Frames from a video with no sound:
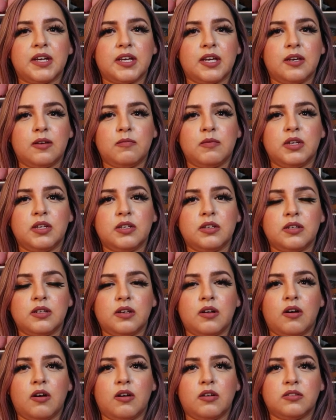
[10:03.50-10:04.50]
that came
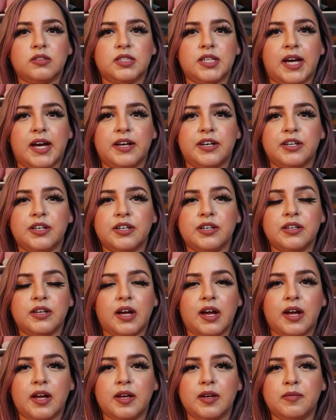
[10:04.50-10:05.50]
in all tattered,
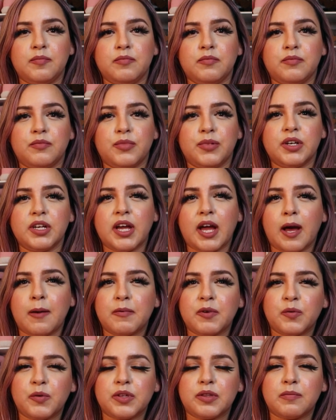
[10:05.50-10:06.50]
I'm pretty
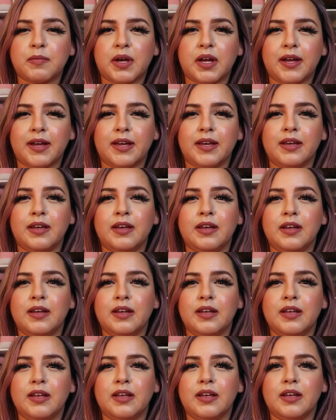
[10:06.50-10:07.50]
happy with my
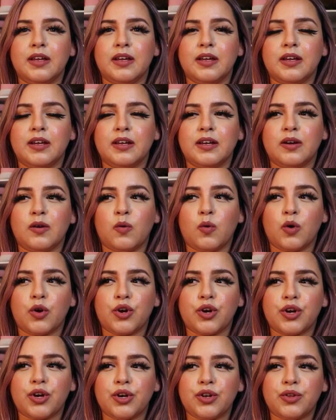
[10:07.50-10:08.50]

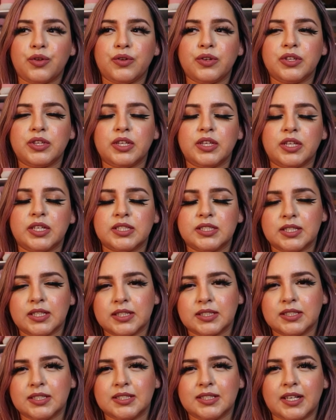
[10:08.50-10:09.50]
order. The only thing that
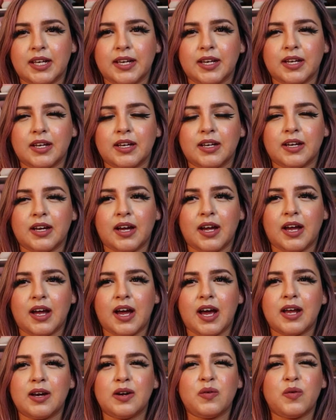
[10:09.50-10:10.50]
sucks is, like,
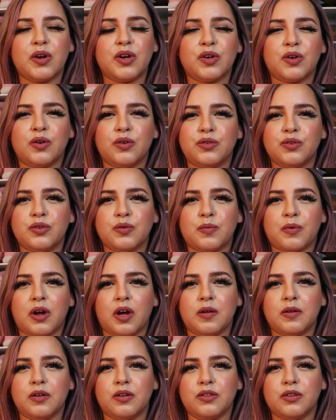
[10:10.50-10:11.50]
I don't want to go through
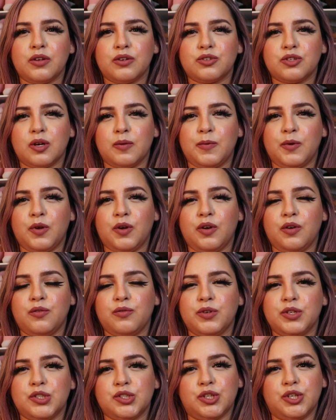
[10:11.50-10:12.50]
the trouble
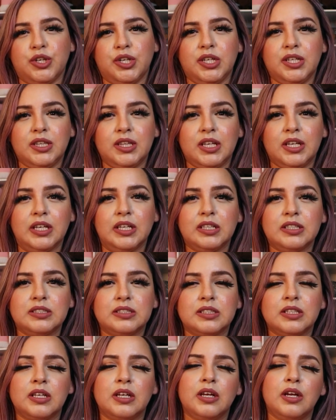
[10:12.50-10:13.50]
of returning
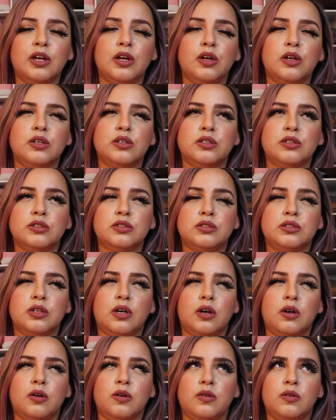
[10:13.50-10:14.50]
things.
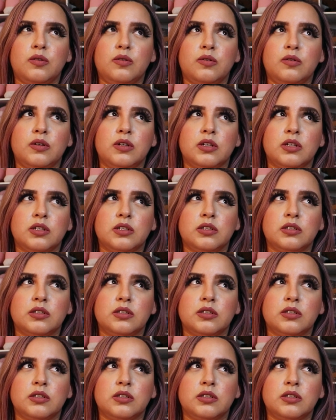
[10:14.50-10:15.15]
So,